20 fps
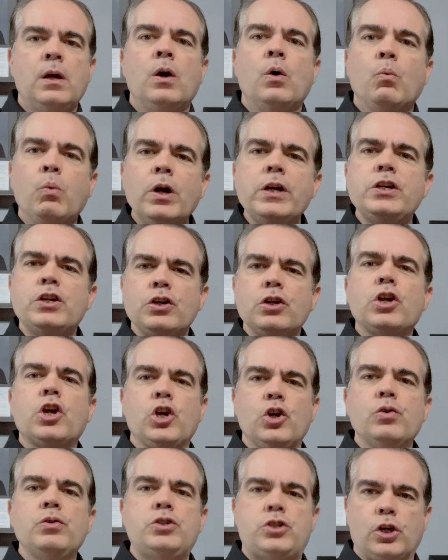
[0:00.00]
What do
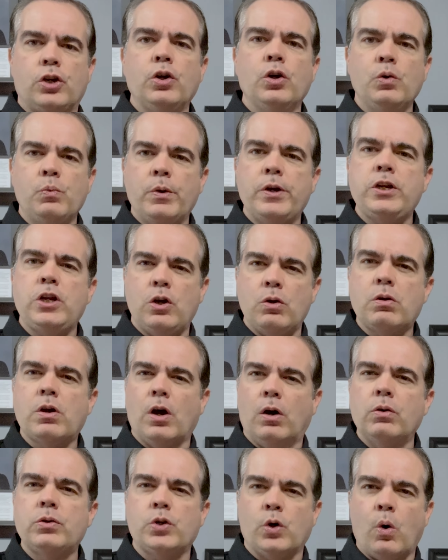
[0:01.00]
you do when you
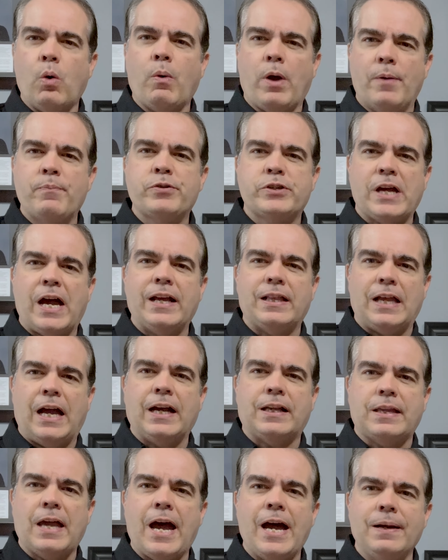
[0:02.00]
go to a website
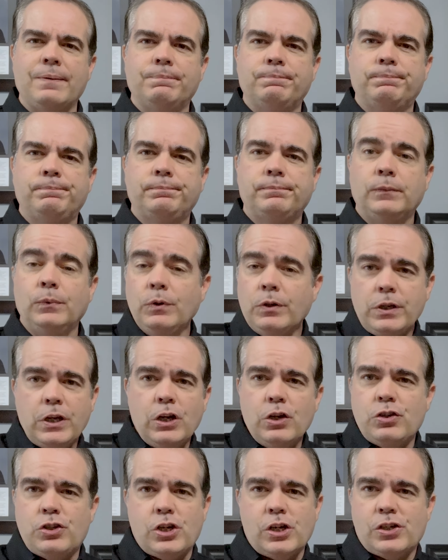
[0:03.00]
like that? Well,
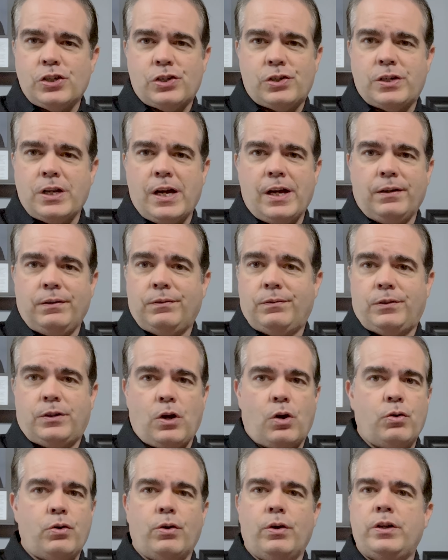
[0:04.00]
you just uh,
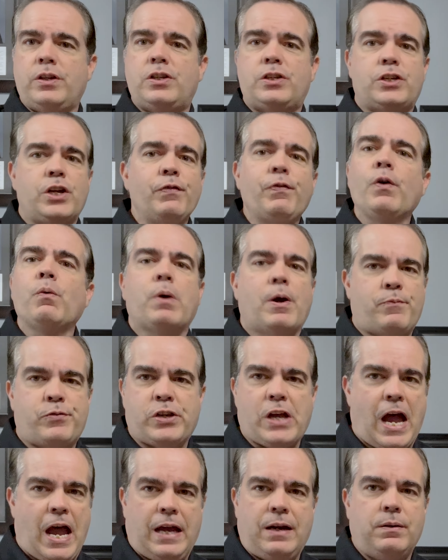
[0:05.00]
go to a different
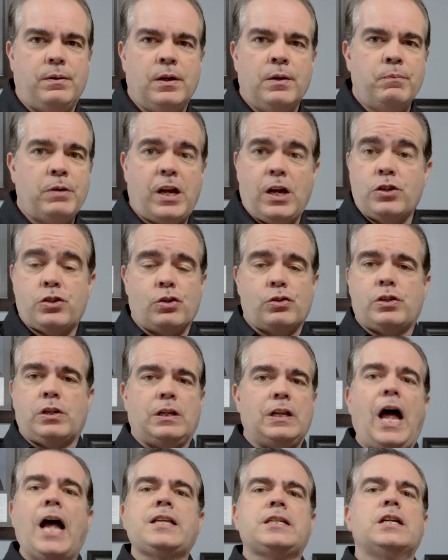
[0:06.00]
website because there's
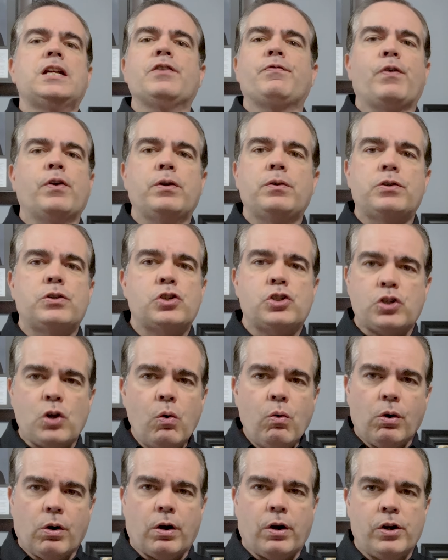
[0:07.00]
lots of different
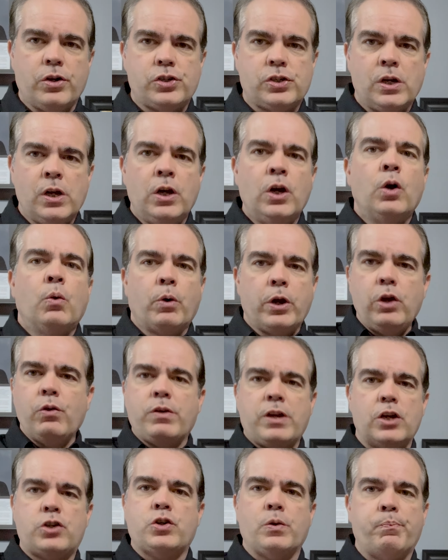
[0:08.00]
stores where you
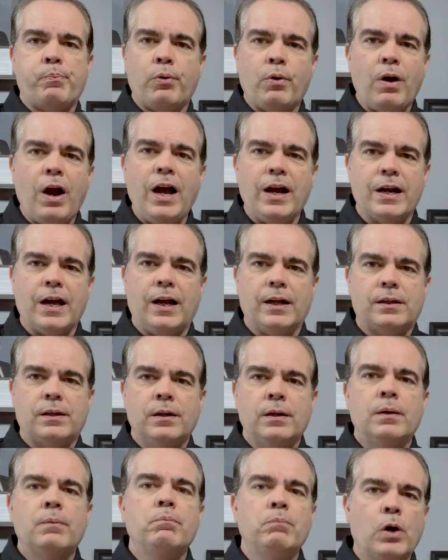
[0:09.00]
can get your product
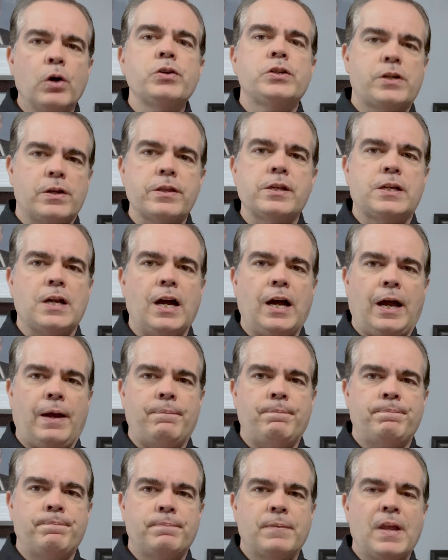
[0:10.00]
most of the time.